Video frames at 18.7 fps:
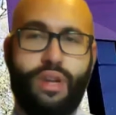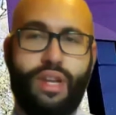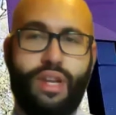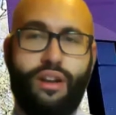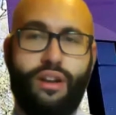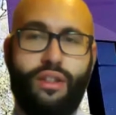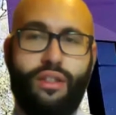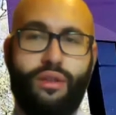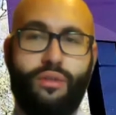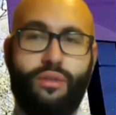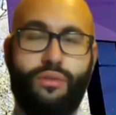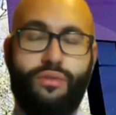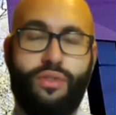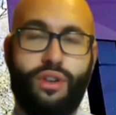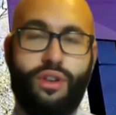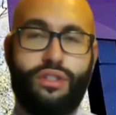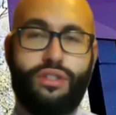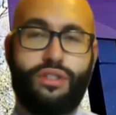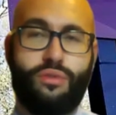are the
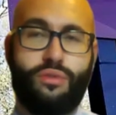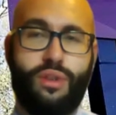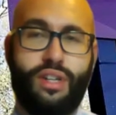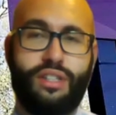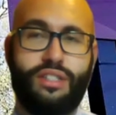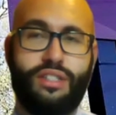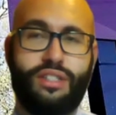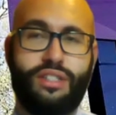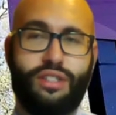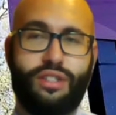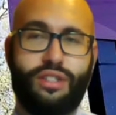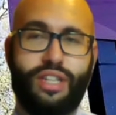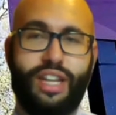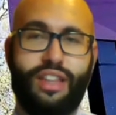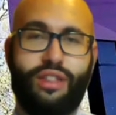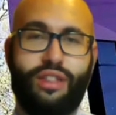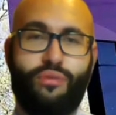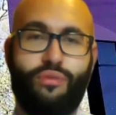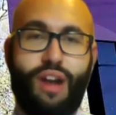first ones to
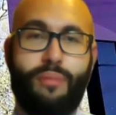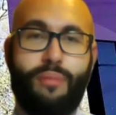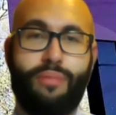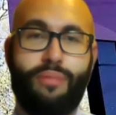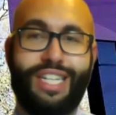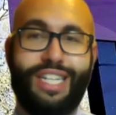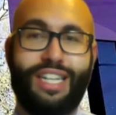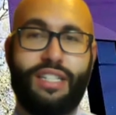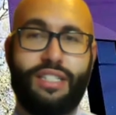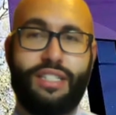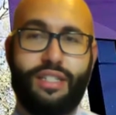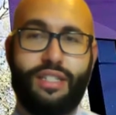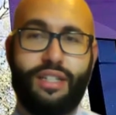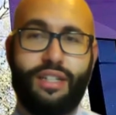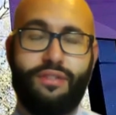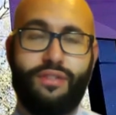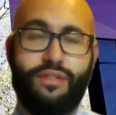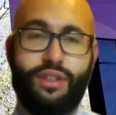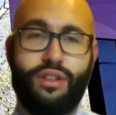get the rapid
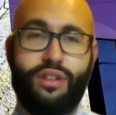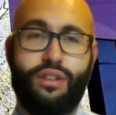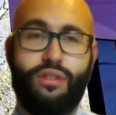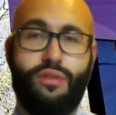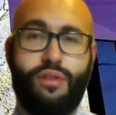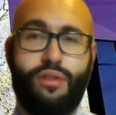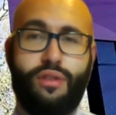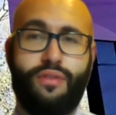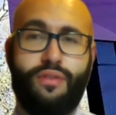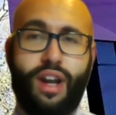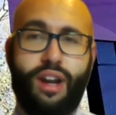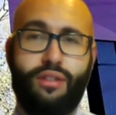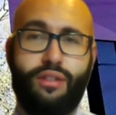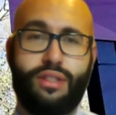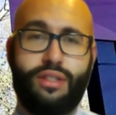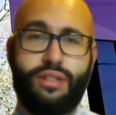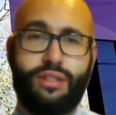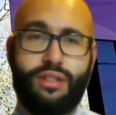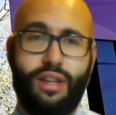testing for the
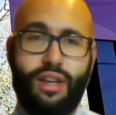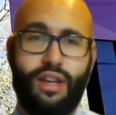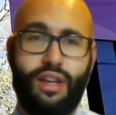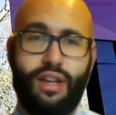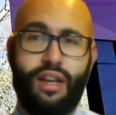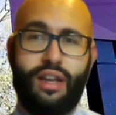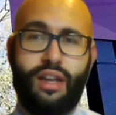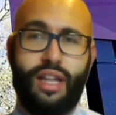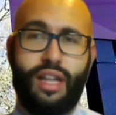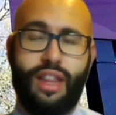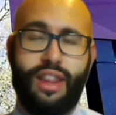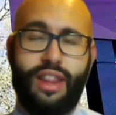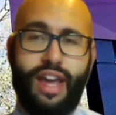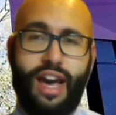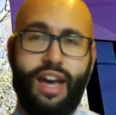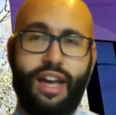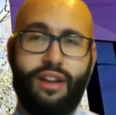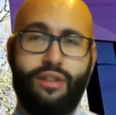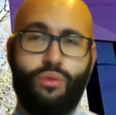coronavirus,
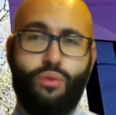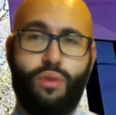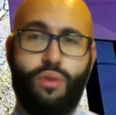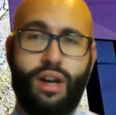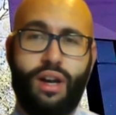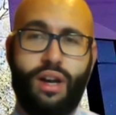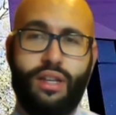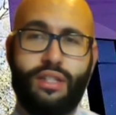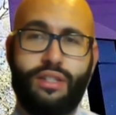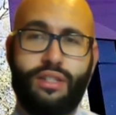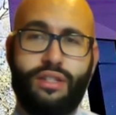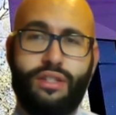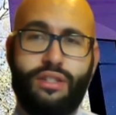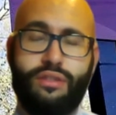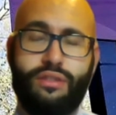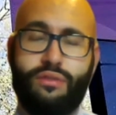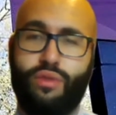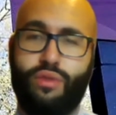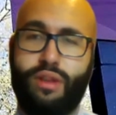that
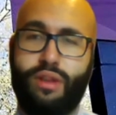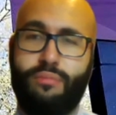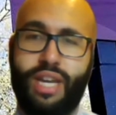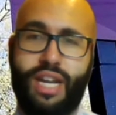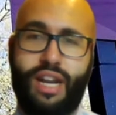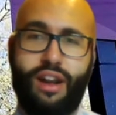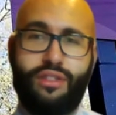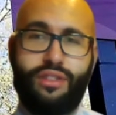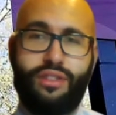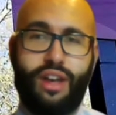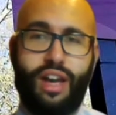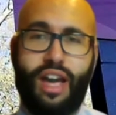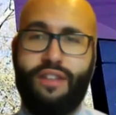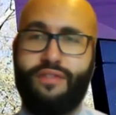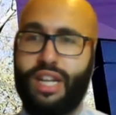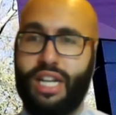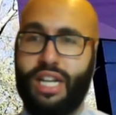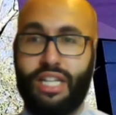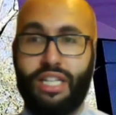was we beat out the
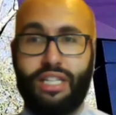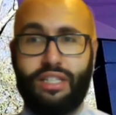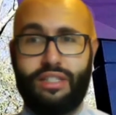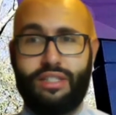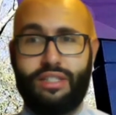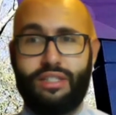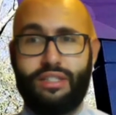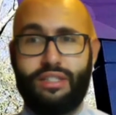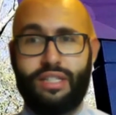Ivy Leagues